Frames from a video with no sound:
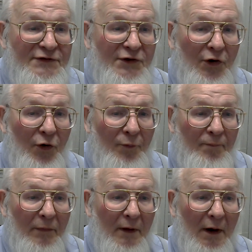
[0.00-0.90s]
so
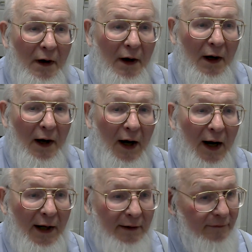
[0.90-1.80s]

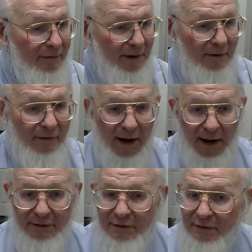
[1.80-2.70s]
I think
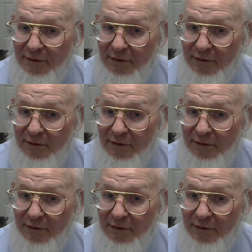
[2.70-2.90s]
that